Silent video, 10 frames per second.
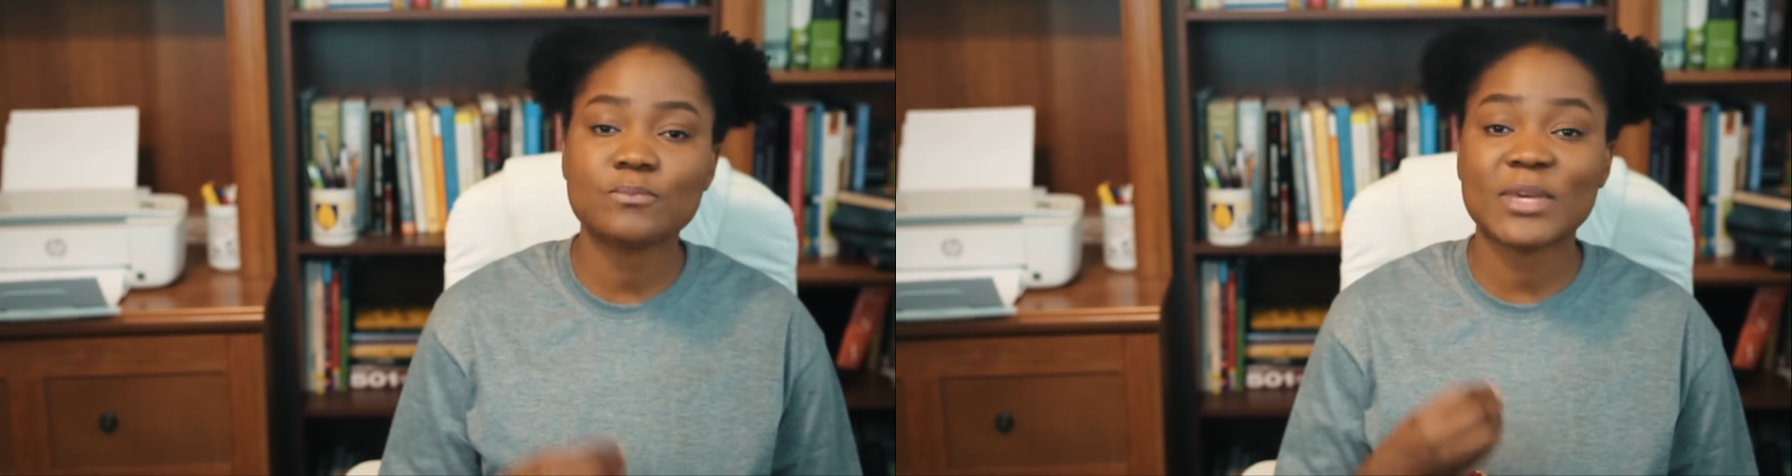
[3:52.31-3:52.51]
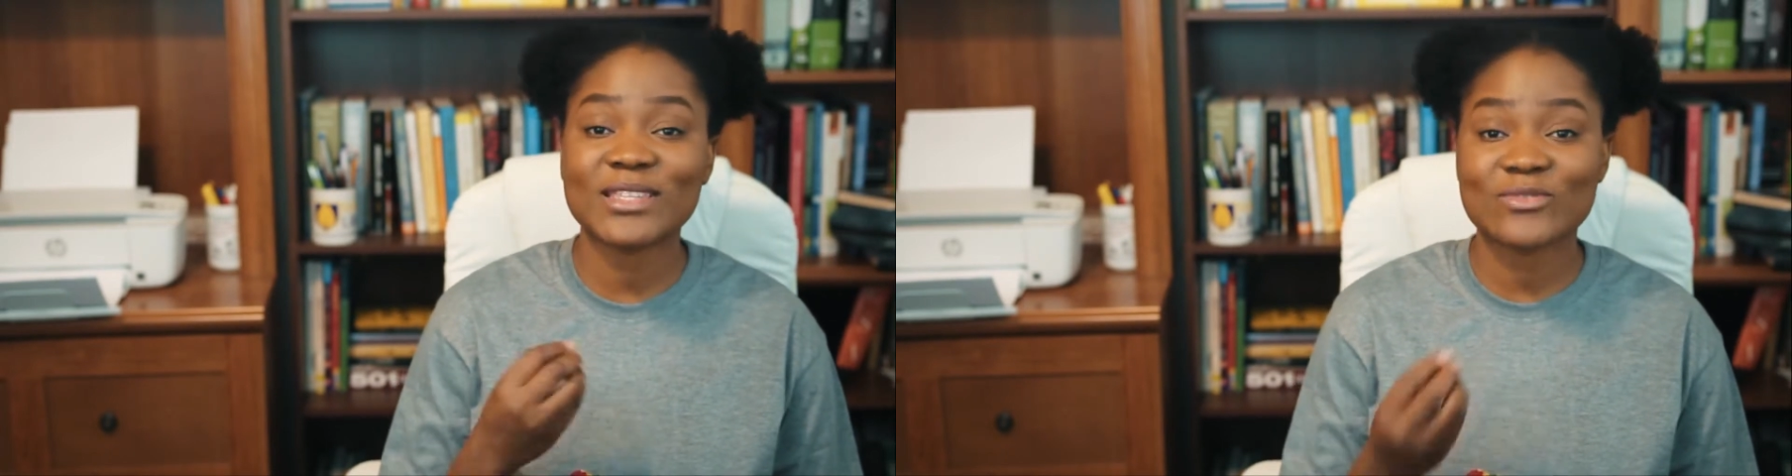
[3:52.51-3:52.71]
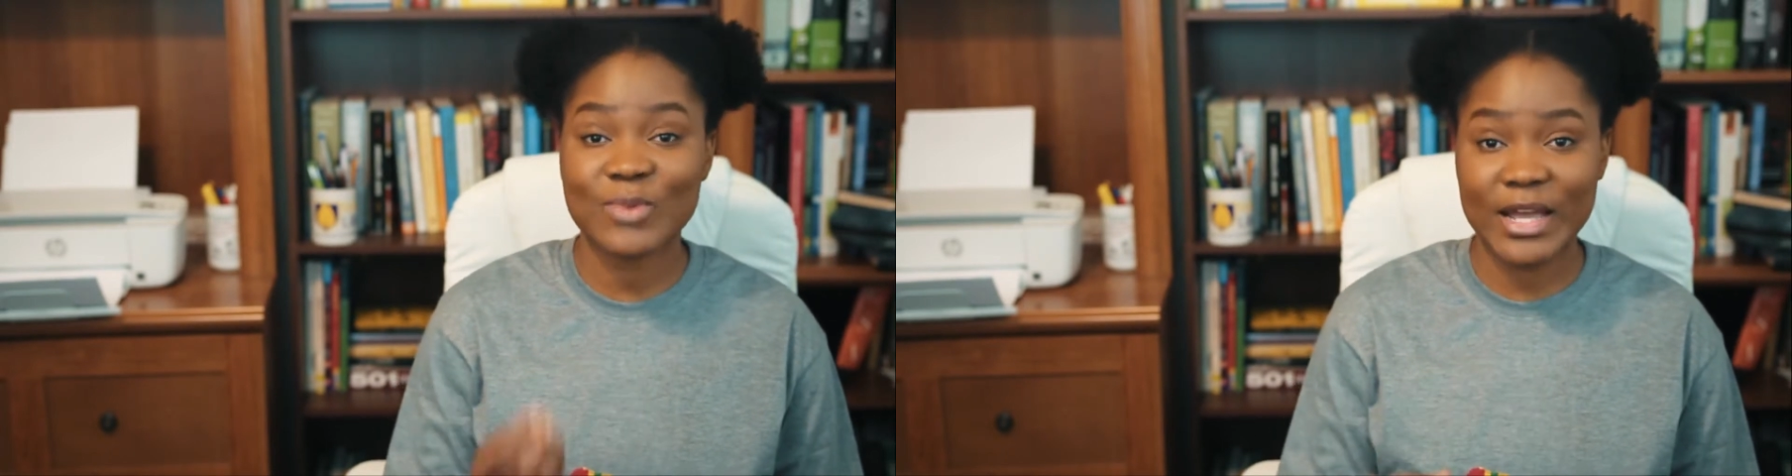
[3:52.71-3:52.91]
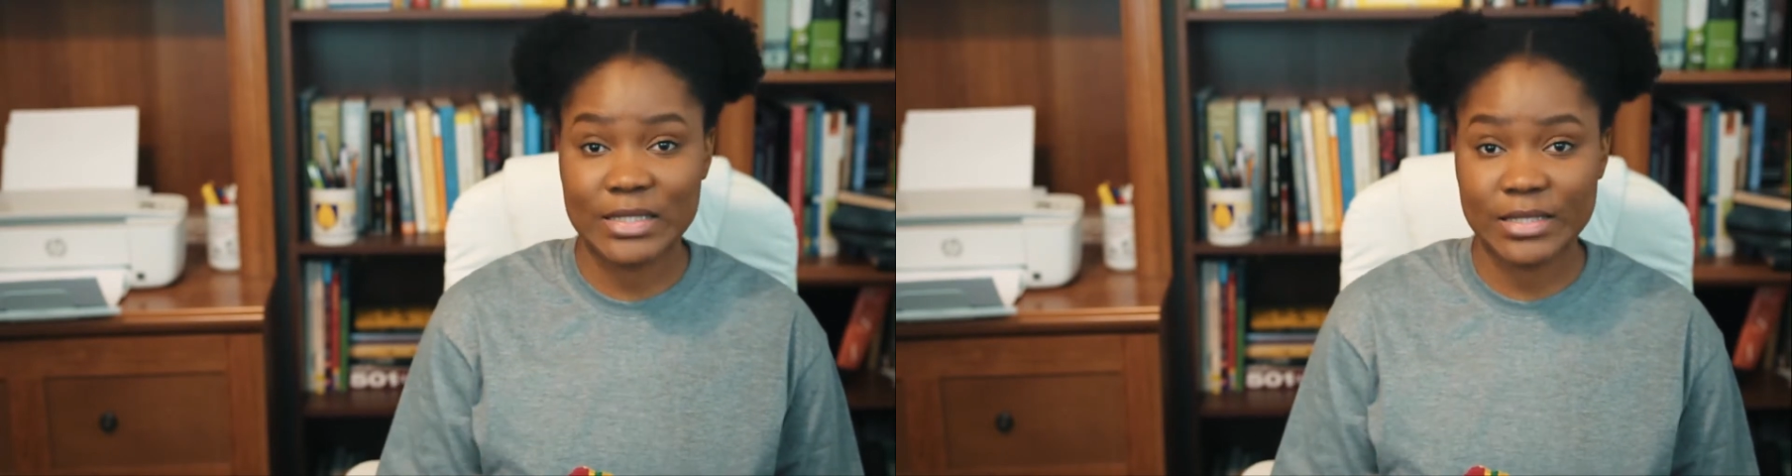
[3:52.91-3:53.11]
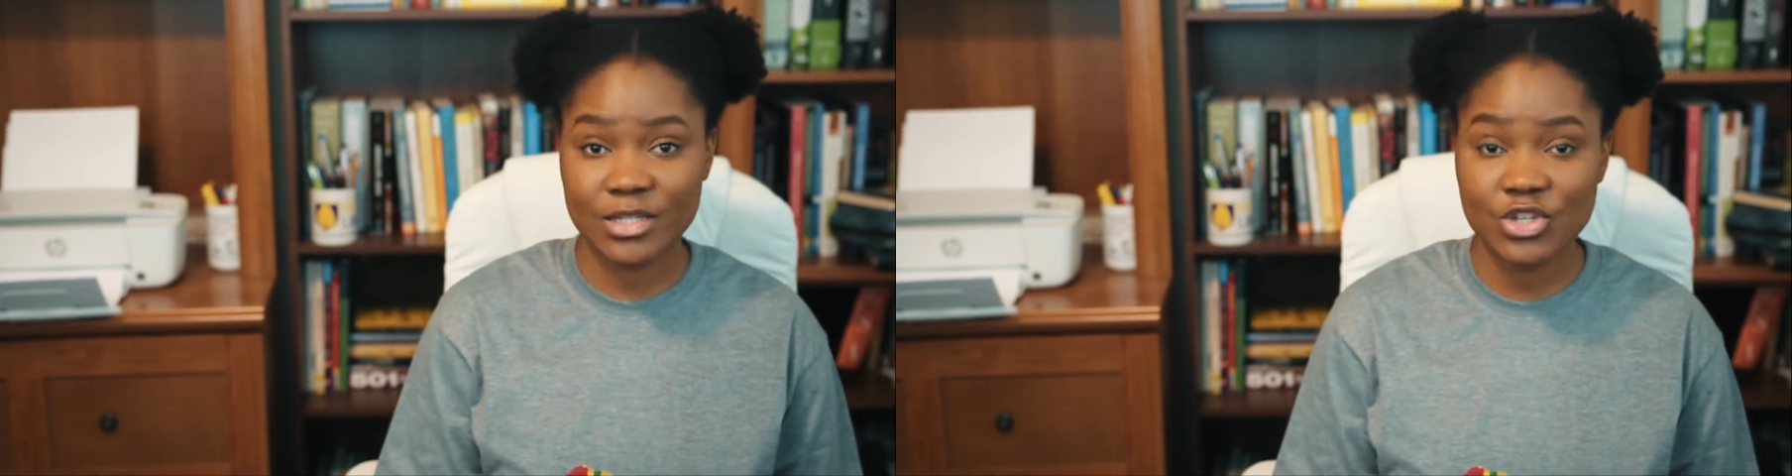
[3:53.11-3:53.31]
make the right
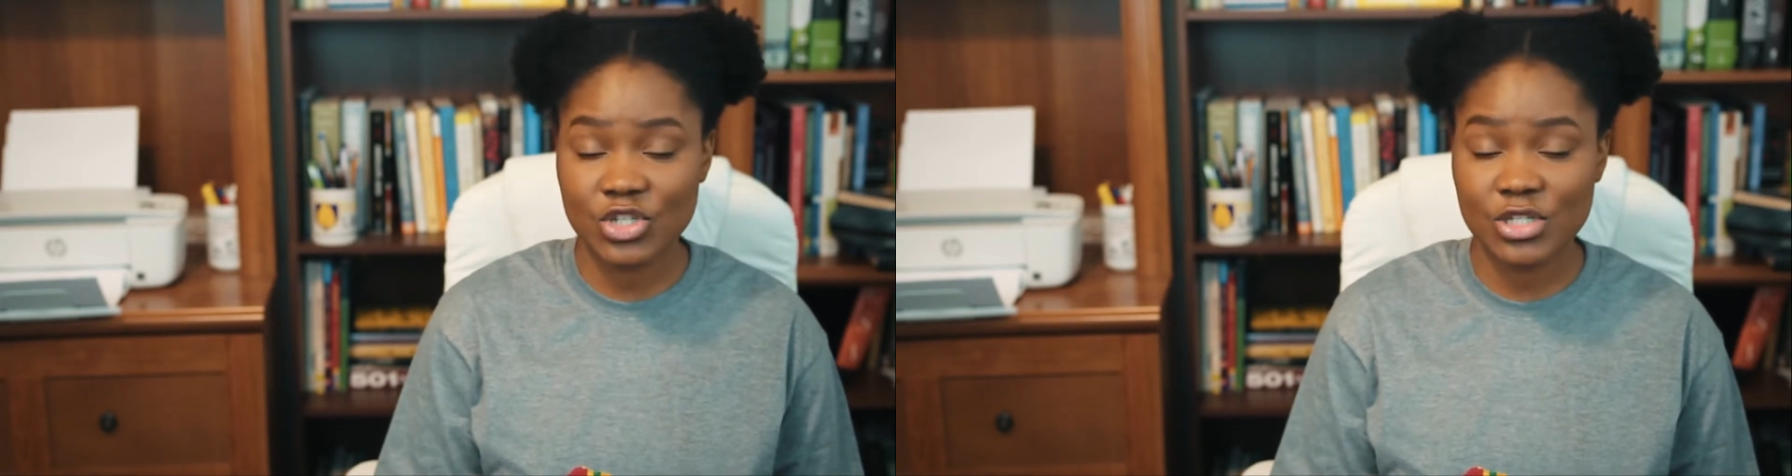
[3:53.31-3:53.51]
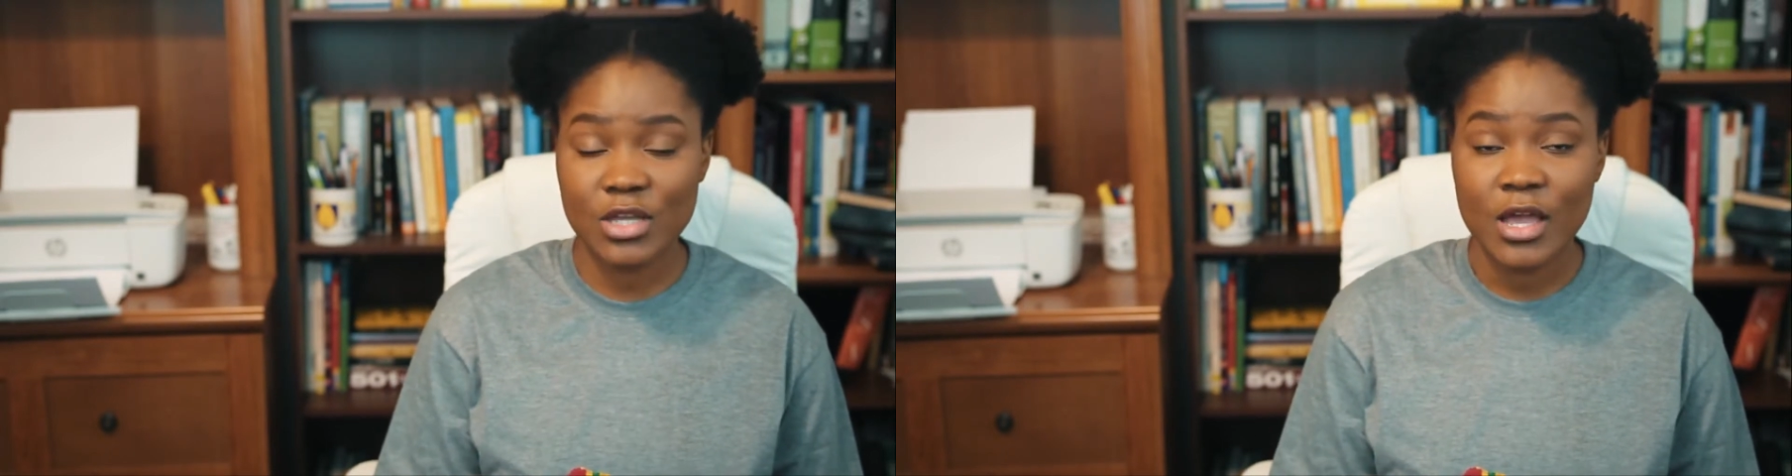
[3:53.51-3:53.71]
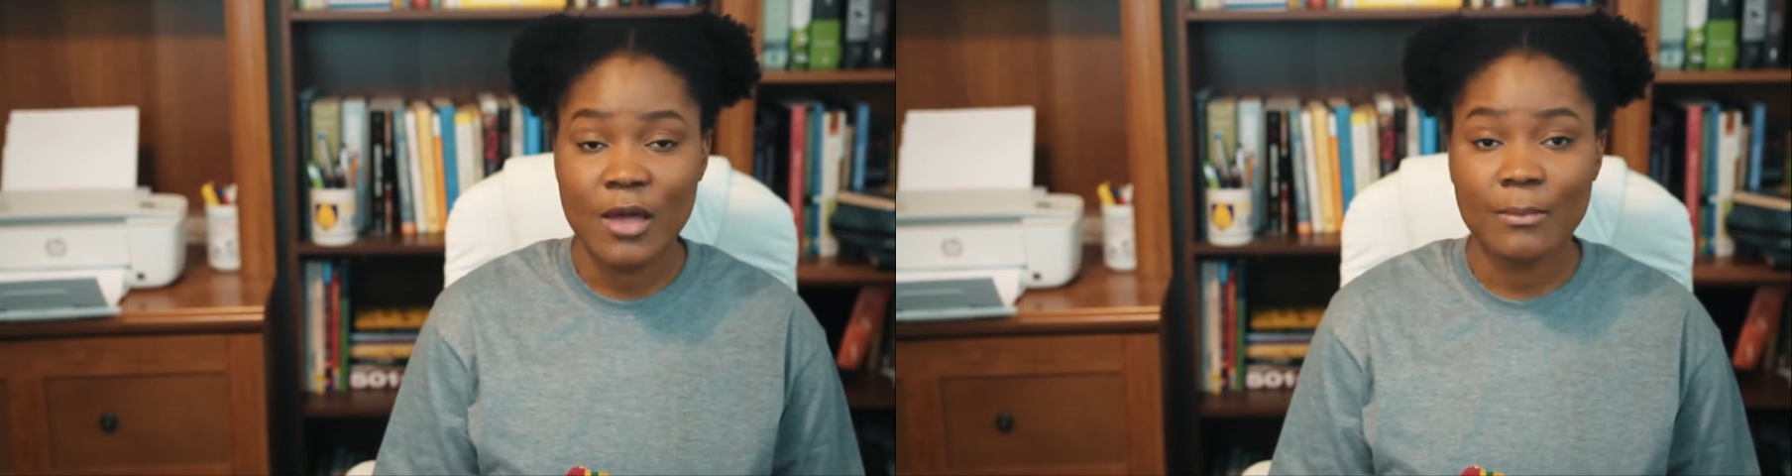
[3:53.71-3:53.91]
decision